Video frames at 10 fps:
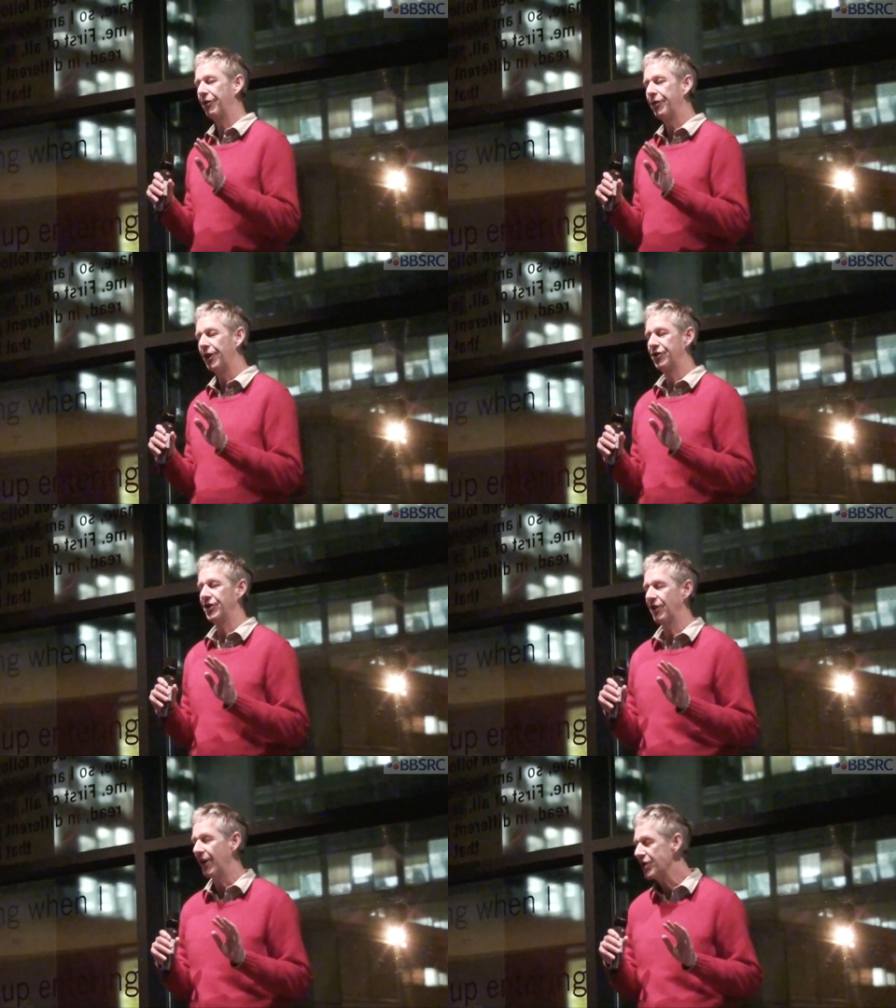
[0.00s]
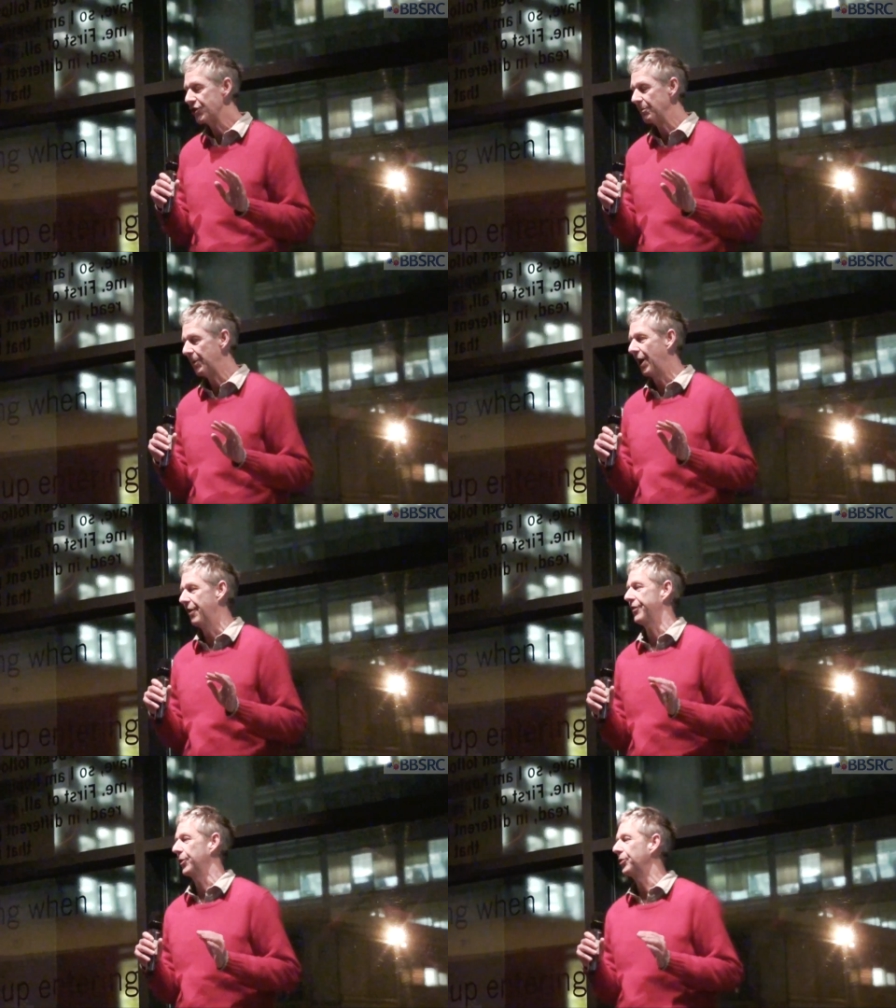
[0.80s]
first generation
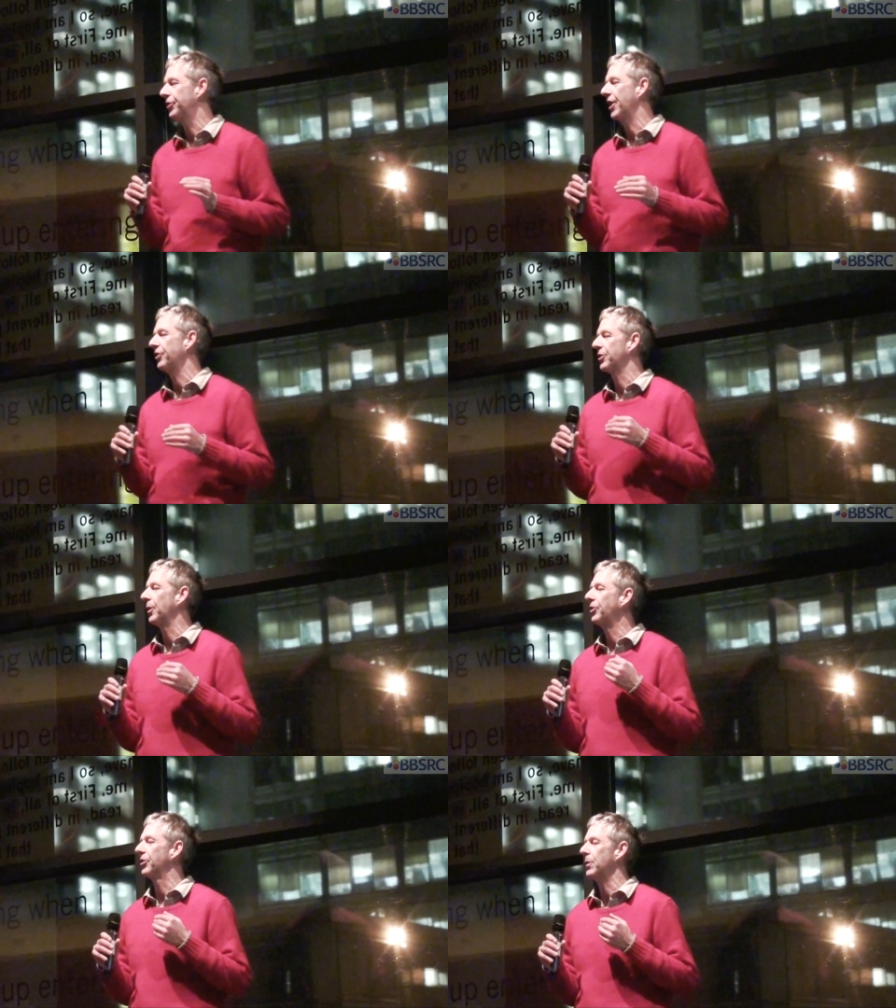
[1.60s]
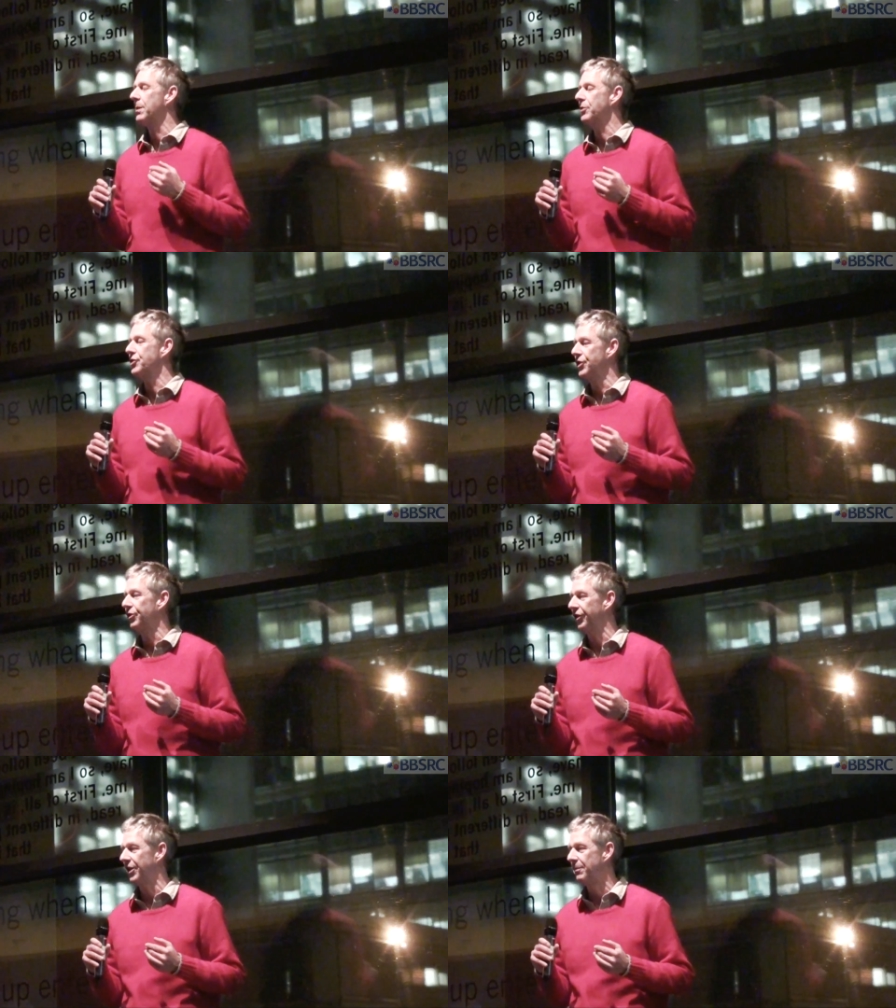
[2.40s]
biofuels, those are the ones that we
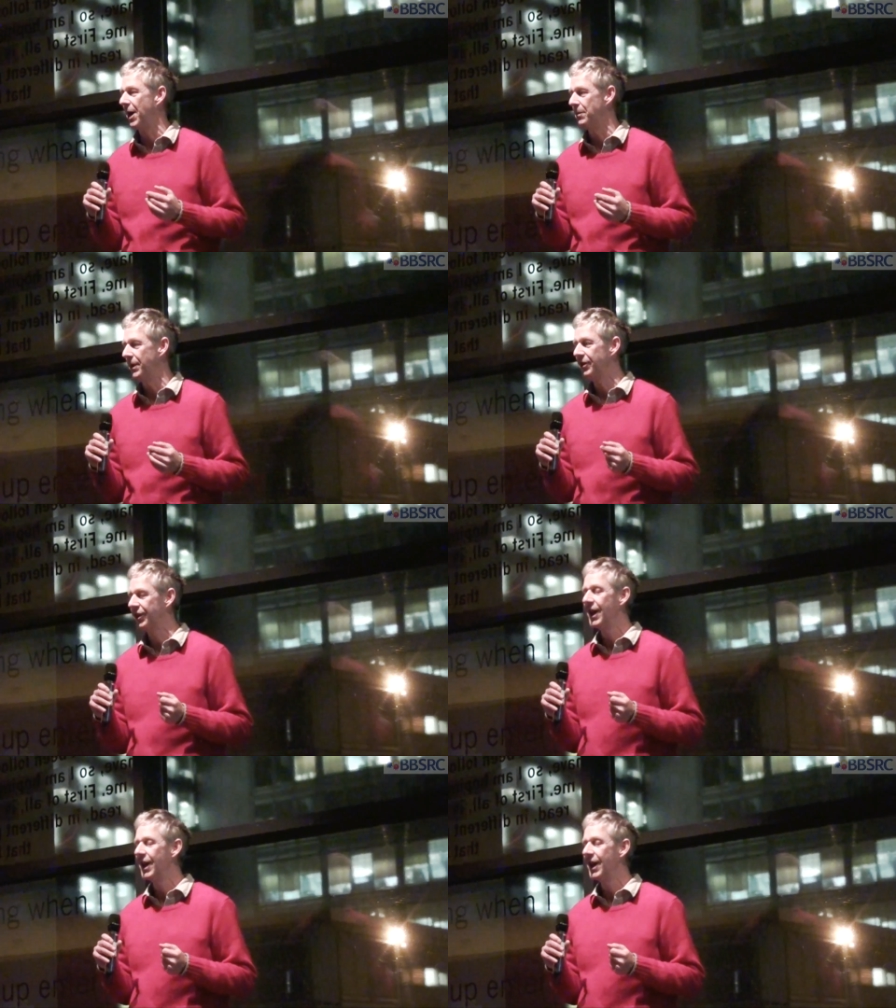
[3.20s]
produce at the moment.